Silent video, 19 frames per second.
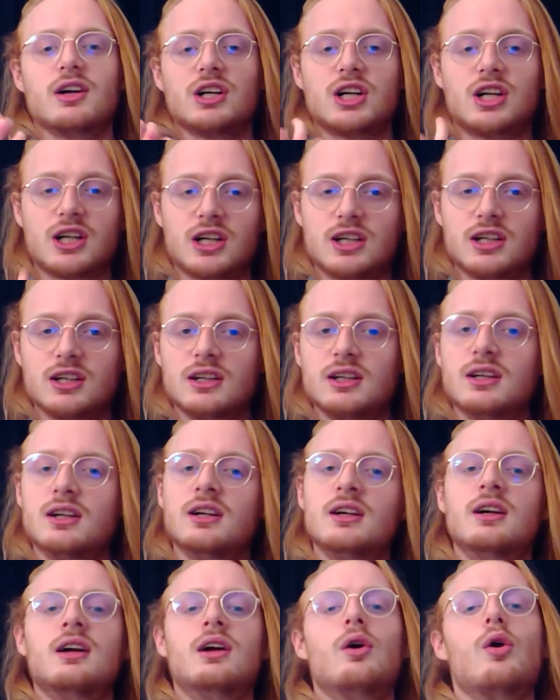G
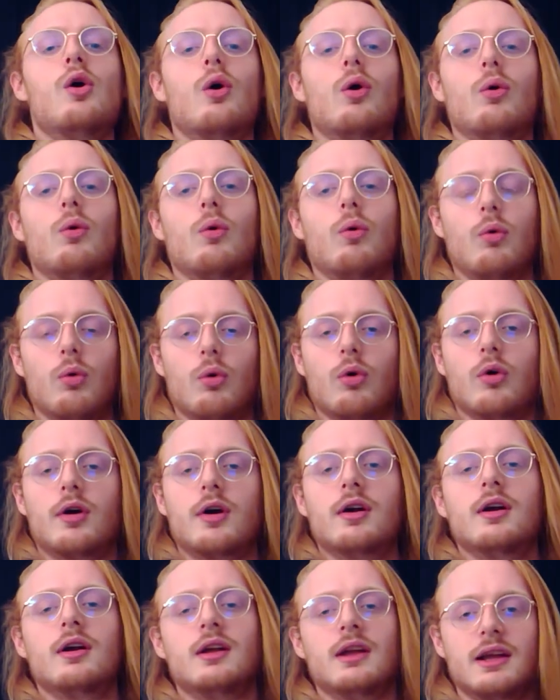
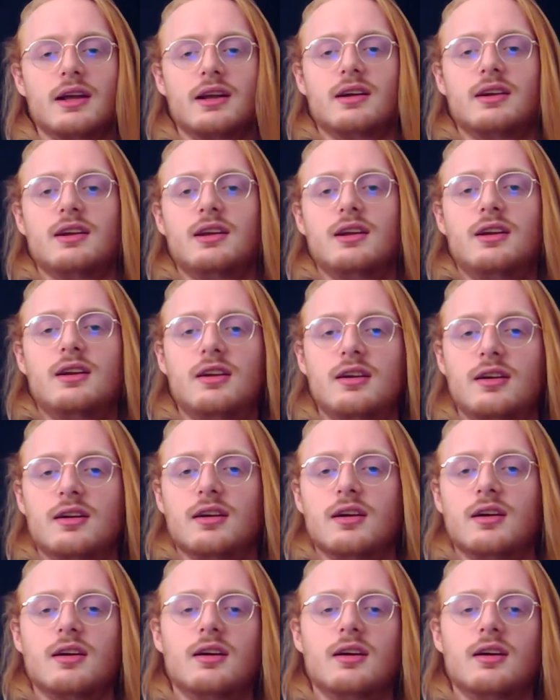or J.